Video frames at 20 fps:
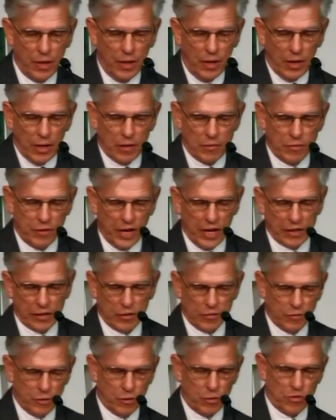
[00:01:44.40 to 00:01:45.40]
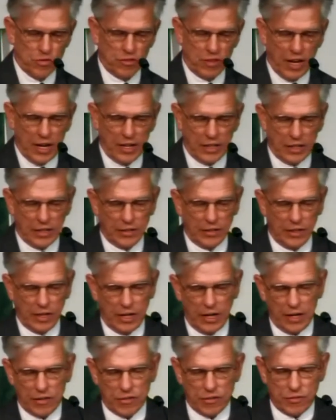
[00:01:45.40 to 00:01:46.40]
In fact, are folks standing in the
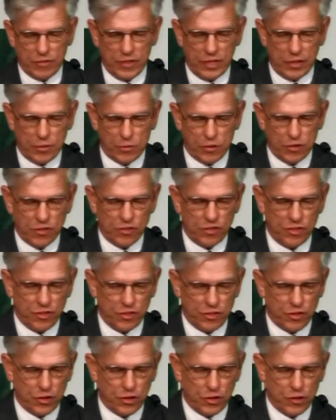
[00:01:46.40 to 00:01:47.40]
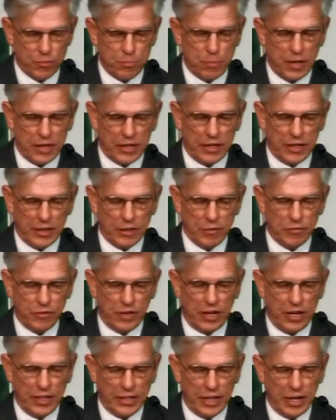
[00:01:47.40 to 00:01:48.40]
aisles of any Christian church begging to
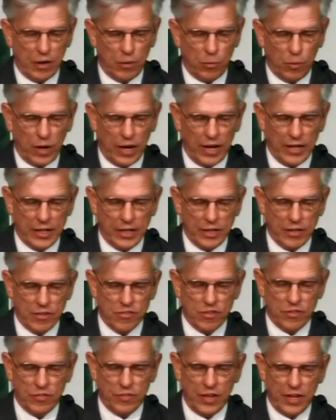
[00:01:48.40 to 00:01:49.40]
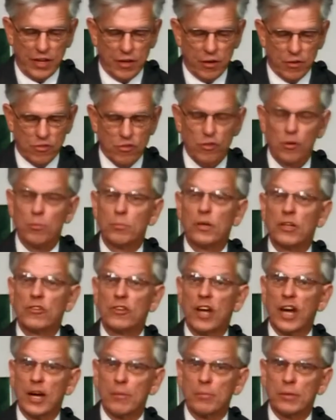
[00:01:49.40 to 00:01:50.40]
find out why it is that they are so much
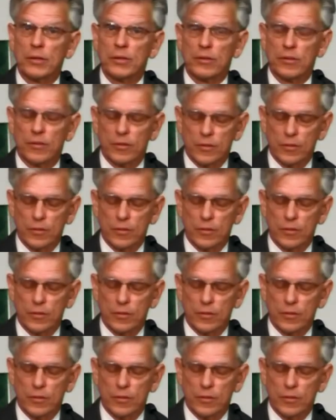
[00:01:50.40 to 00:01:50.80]
happier?